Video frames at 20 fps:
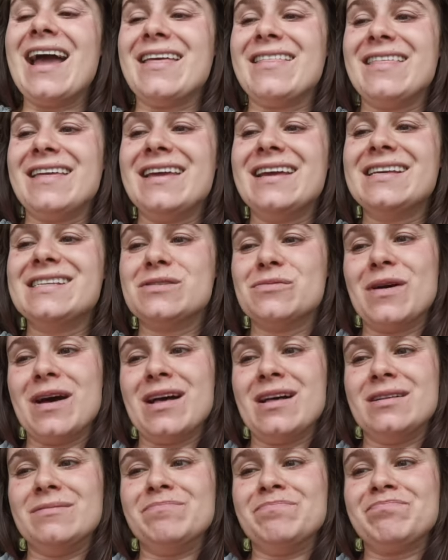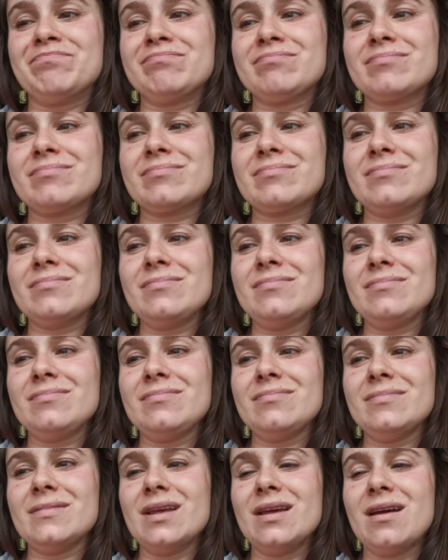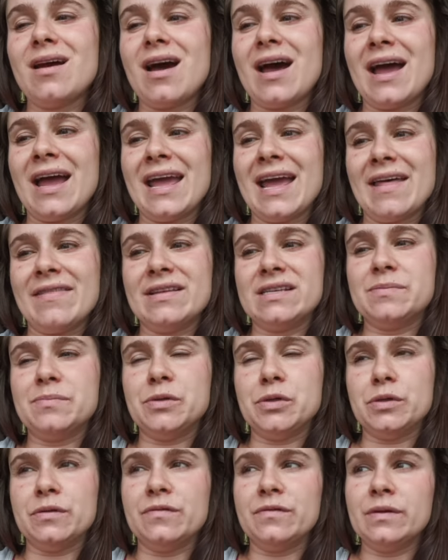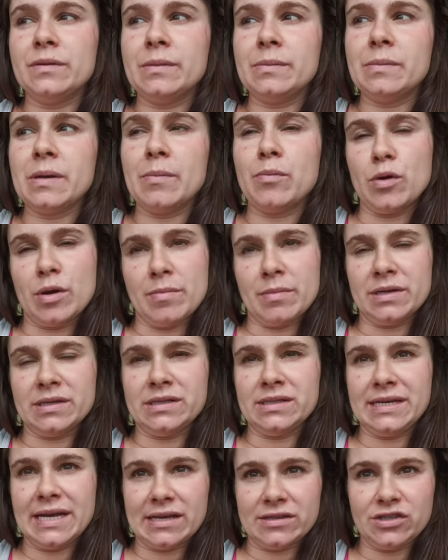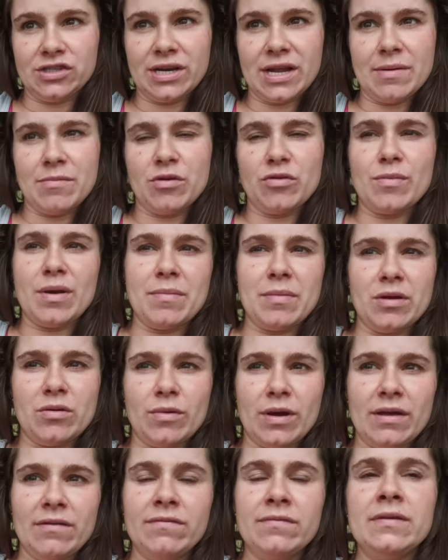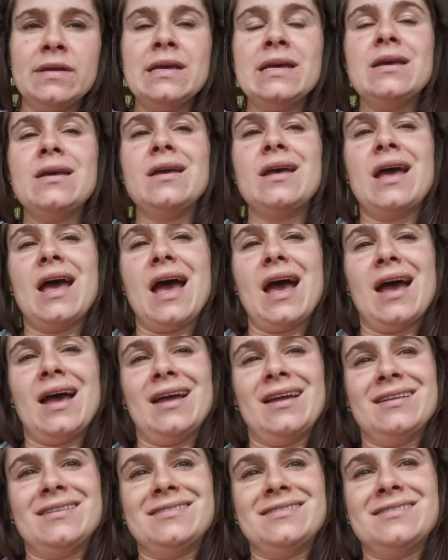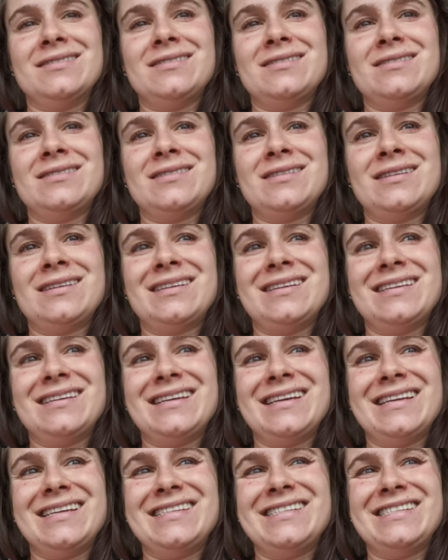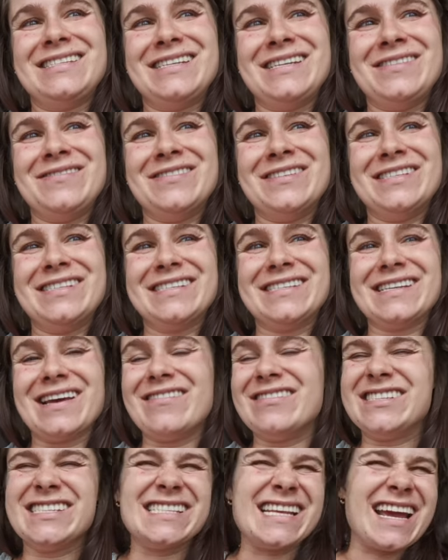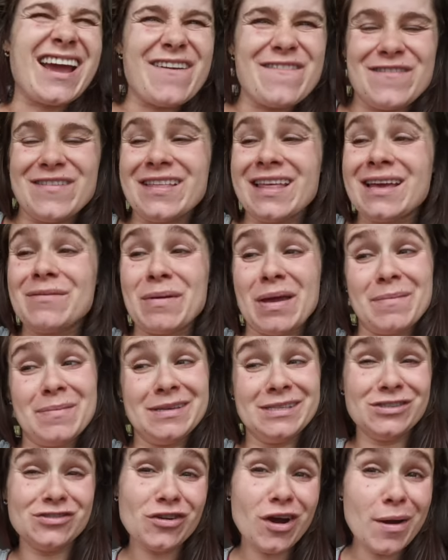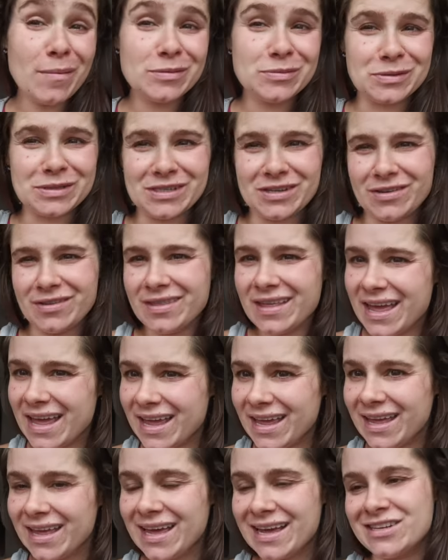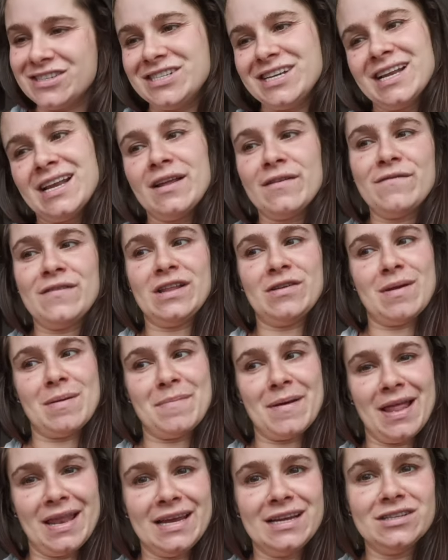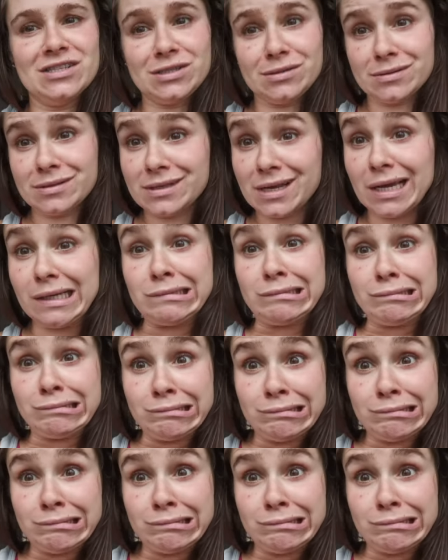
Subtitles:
think as well, I had this beautiful appointment yesterday with my midwife, and she was just, I was just like, I feel like baby's dropped, what do you think? And she had a little feel in my belly and she was like,